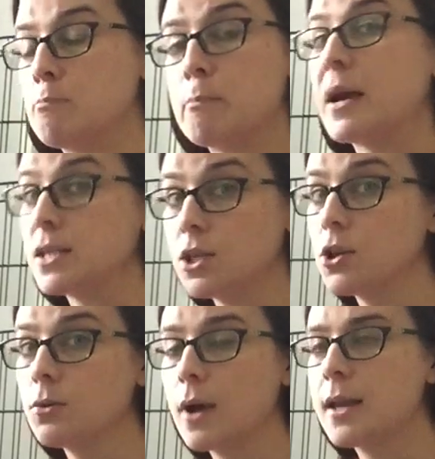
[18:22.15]
bite
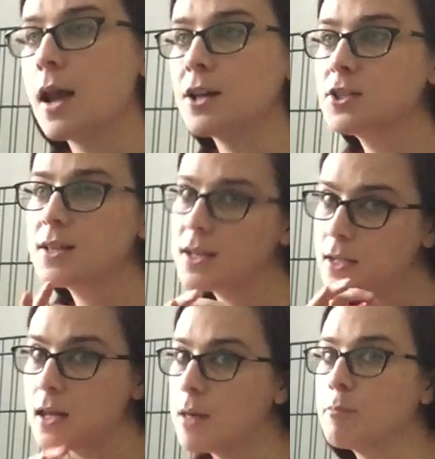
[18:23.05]
you, and not just like
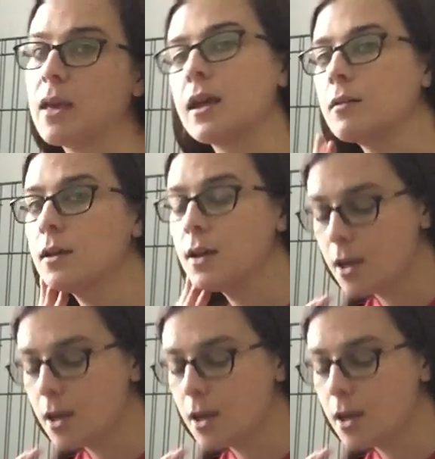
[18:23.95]
nipping,